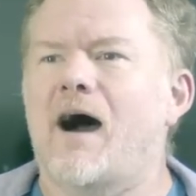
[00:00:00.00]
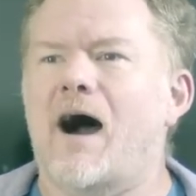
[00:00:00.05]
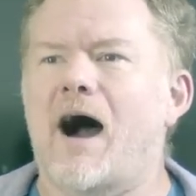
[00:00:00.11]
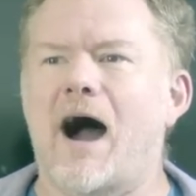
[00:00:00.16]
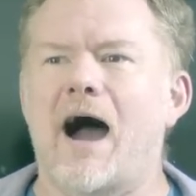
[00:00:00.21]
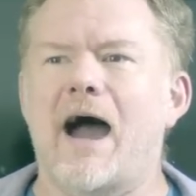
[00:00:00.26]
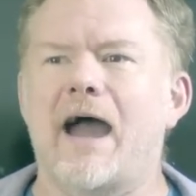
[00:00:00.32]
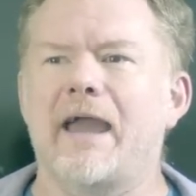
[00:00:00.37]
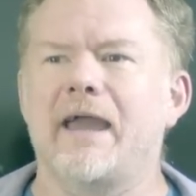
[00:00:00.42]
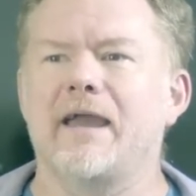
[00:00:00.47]

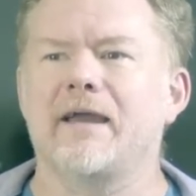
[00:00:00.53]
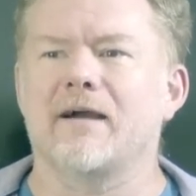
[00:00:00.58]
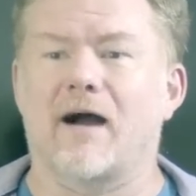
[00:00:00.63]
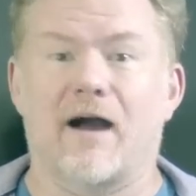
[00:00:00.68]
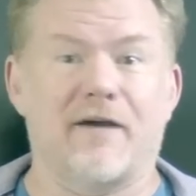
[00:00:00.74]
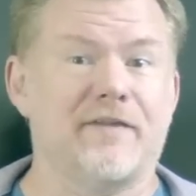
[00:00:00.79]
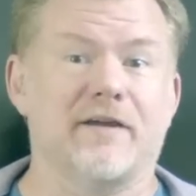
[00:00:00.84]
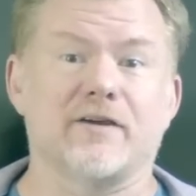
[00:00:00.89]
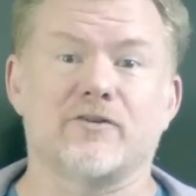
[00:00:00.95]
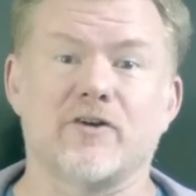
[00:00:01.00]
I
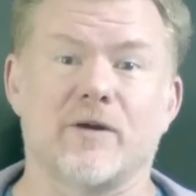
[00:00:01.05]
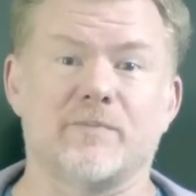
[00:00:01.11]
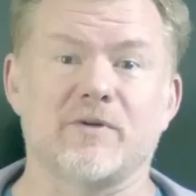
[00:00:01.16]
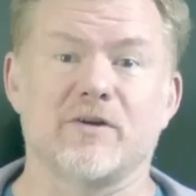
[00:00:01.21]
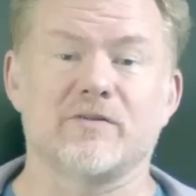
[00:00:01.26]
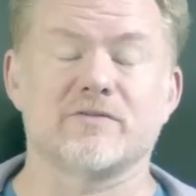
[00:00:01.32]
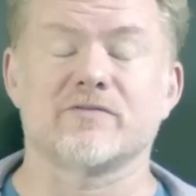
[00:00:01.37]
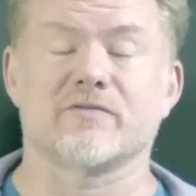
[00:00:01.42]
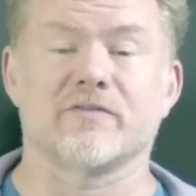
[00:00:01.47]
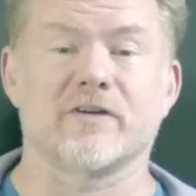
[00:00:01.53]
think
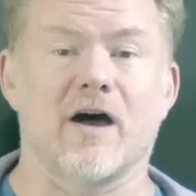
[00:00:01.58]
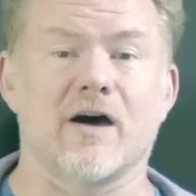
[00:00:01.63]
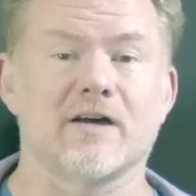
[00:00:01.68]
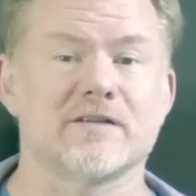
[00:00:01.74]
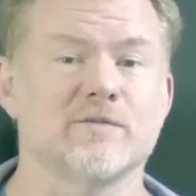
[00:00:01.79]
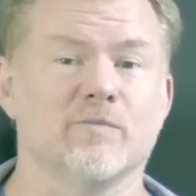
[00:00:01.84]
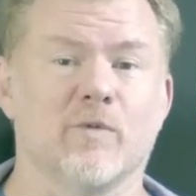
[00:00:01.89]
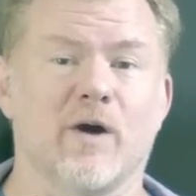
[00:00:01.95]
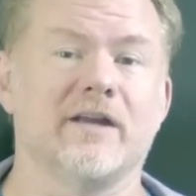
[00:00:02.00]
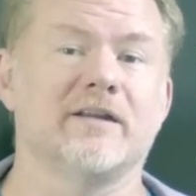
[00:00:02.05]
cryptos are an
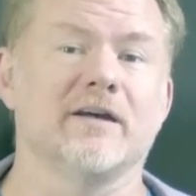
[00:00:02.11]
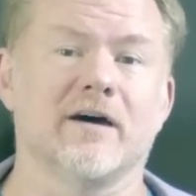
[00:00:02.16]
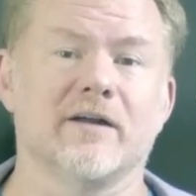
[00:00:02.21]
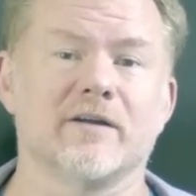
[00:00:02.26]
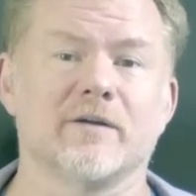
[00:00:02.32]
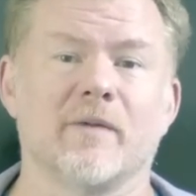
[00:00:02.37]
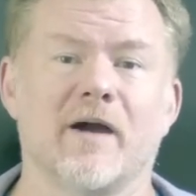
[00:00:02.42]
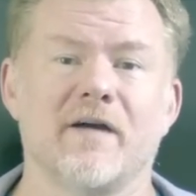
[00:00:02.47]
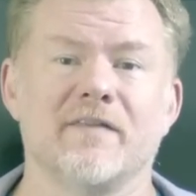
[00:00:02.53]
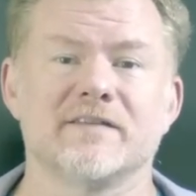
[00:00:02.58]
awesome way to
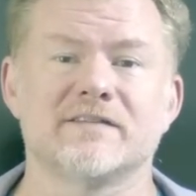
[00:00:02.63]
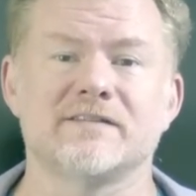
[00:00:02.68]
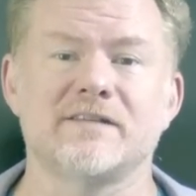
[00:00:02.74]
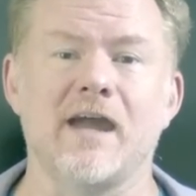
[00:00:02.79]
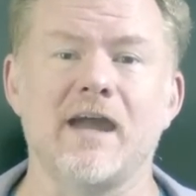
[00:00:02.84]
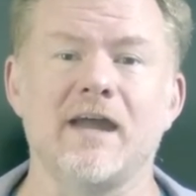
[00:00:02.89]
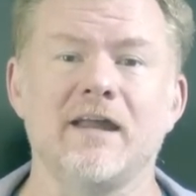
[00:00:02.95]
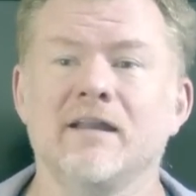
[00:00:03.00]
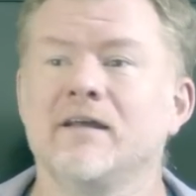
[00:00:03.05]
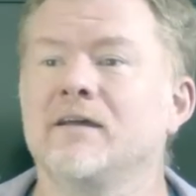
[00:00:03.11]
undermine the
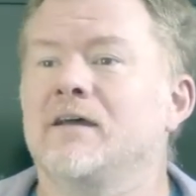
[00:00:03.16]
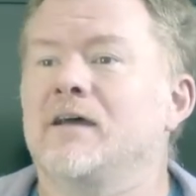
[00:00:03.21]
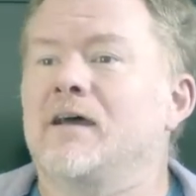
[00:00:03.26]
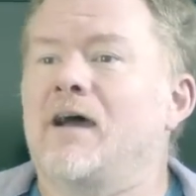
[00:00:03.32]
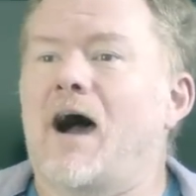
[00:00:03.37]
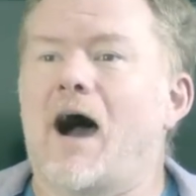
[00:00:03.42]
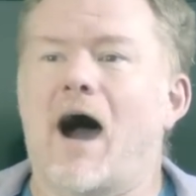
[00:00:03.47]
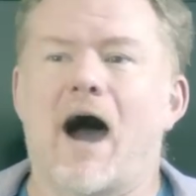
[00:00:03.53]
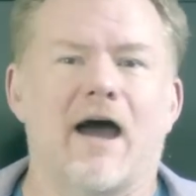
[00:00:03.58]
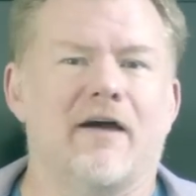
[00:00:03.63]
state.
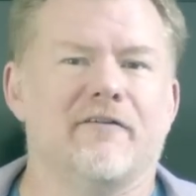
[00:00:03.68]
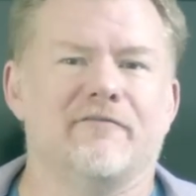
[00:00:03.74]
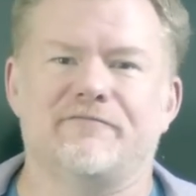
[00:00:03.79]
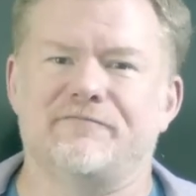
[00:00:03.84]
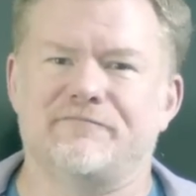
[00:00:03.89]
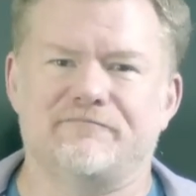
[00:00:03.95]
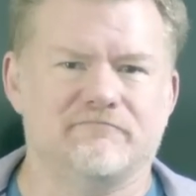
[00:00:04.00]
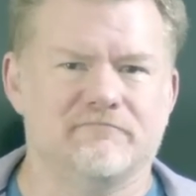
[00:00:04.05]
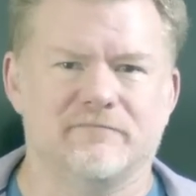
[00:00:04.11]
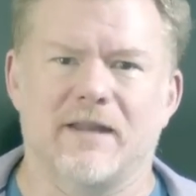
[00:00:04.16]

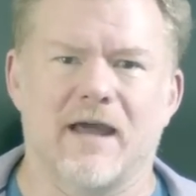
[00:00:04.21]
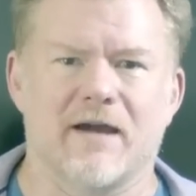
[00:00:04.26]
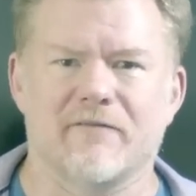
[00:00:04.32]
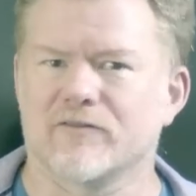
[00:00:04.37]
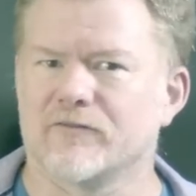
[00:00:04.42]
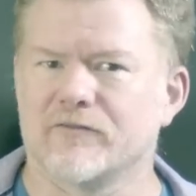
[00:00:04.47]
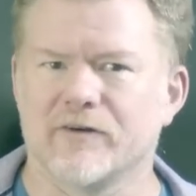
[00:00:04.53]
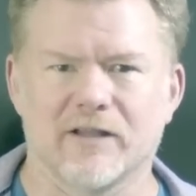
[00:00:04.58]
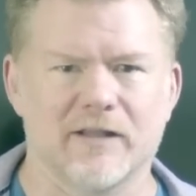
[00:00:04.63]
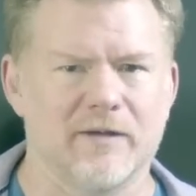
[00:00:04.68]
I've
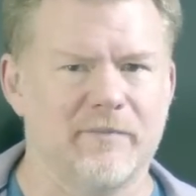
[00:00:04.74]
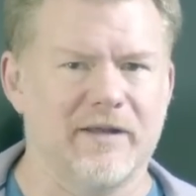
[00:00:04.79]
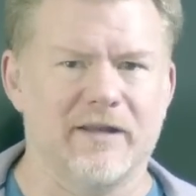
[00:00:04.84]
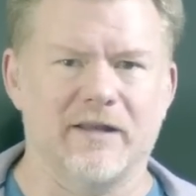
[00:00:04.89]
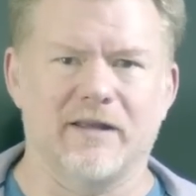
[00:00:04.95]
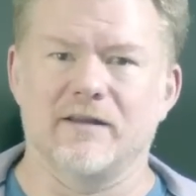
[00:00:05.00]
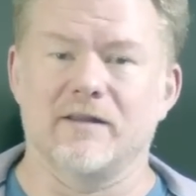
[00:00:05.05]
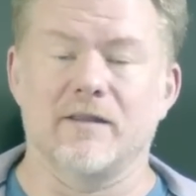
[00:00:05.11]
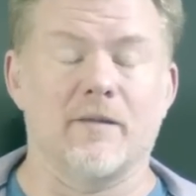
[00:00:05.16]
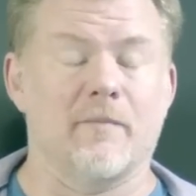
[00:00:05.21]
never really been
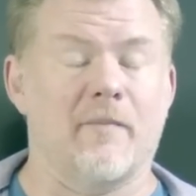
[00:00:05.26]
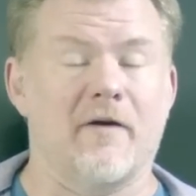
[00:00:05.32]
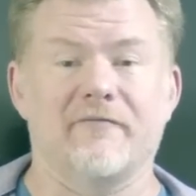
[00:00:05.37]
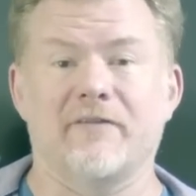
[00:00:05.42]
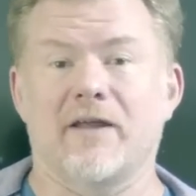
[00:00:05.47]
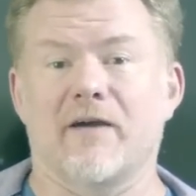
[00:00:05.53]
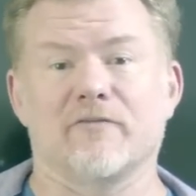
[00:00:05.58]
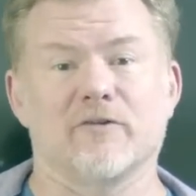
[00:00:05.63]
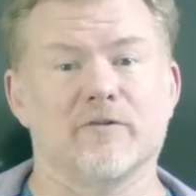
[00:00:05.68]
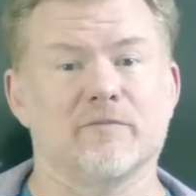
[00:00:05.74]
into them. I've
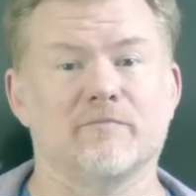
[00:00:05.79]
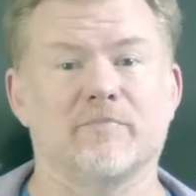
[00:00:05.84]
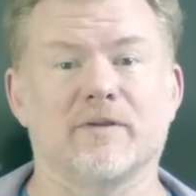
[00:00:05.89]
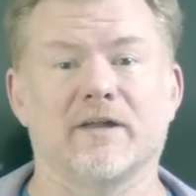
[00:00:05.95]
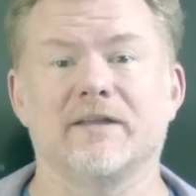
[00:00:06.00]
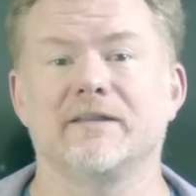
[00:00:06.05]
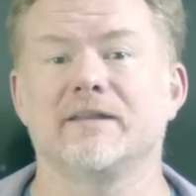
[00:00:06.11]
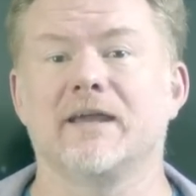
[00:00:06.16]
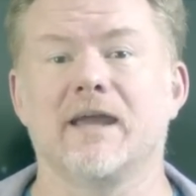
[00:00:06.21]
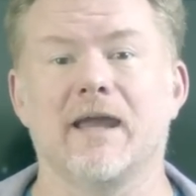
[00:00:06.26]
never
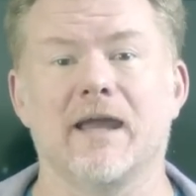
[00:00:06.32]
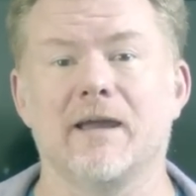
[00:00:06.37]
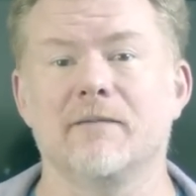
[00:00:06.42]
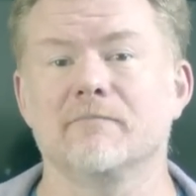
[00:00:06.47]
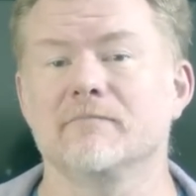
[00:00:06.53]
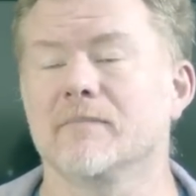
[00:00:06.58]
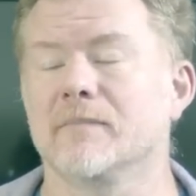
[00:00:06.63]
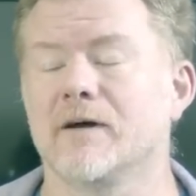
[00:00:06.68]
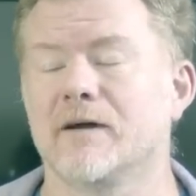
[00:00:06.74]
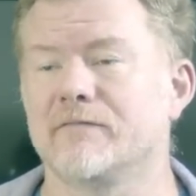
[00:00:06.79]
played the
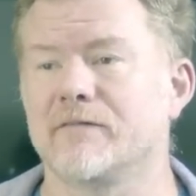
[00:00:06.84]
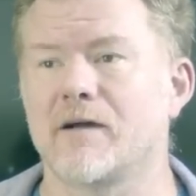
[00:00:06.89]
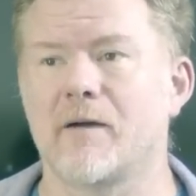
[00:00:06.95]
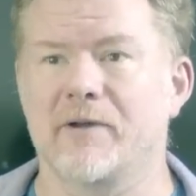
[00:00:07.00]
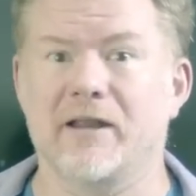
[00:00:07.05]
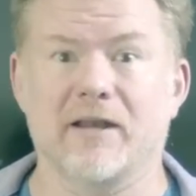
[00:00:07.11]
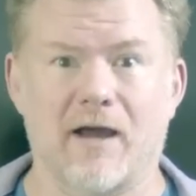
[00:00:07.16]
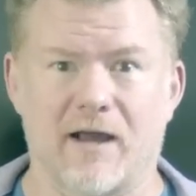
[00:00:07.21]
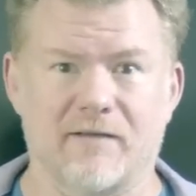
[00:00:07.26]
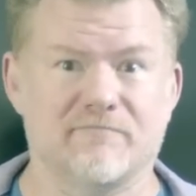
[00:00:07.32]
game.
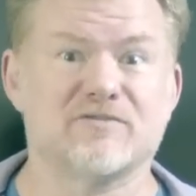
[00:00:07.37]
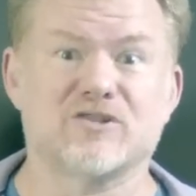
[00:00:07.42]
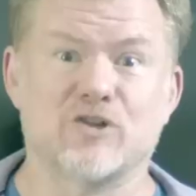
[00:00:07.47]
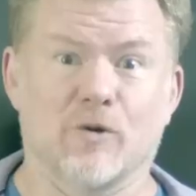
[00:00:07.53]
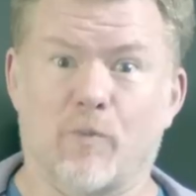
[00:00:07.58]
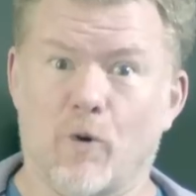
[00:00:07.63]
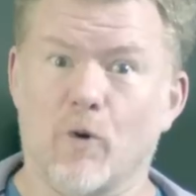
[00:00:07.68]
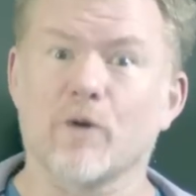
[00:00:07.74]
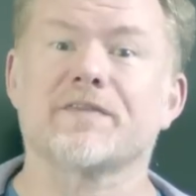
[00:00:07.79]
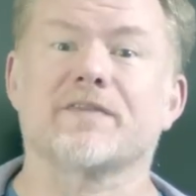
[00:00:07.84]
I
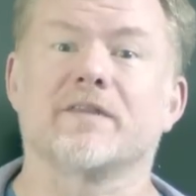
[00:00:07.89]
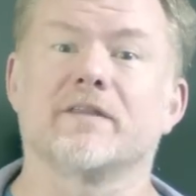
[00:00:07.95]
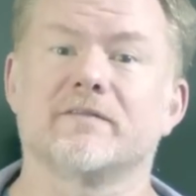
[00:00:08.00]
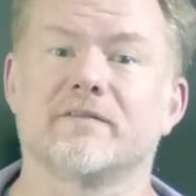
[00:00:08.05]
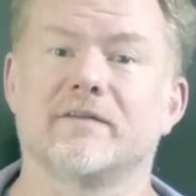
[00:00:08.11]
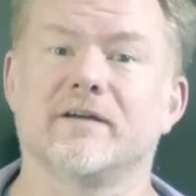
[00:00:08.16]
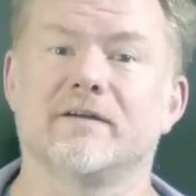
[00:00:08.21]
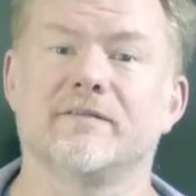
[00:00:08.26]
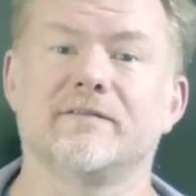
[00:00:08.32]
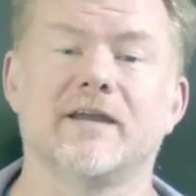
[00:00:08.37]
support
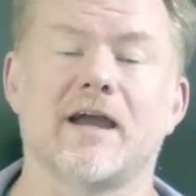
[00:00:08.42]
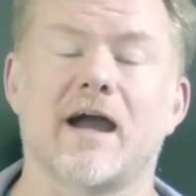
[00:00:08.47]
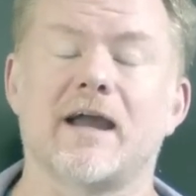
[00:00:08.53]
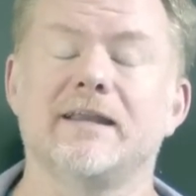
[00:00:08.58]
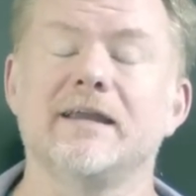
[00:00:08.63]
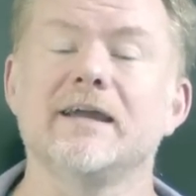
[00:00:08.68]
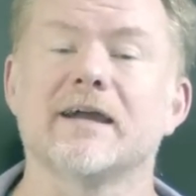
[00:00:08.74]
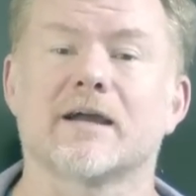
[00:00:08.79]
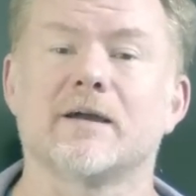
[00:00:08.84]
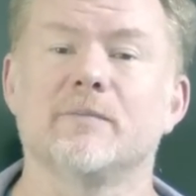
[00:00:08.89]
the
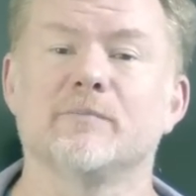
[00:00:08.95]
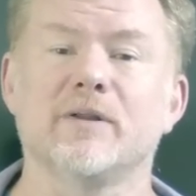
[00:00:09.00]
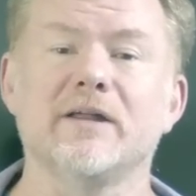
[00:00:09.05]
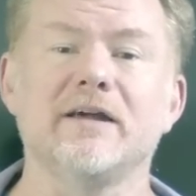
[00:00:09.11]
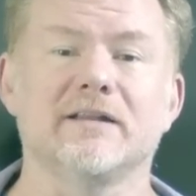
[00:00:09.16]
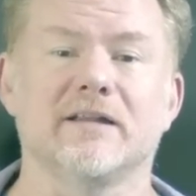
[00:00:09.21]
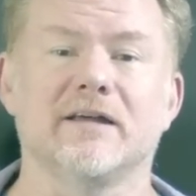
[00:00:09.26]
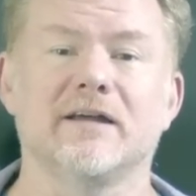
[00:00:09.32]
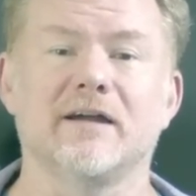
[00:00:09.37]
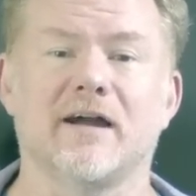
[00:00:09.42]
idea
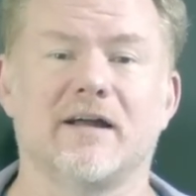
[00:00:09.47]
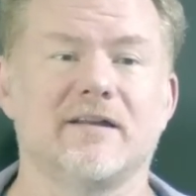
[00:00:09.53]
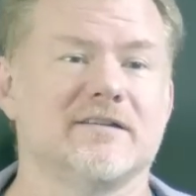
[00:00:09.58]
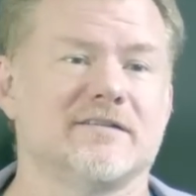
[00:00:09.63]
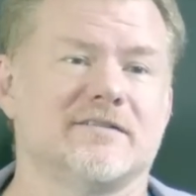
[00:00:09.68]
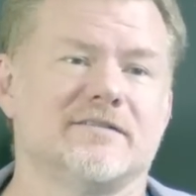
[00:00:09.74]
completely. I'm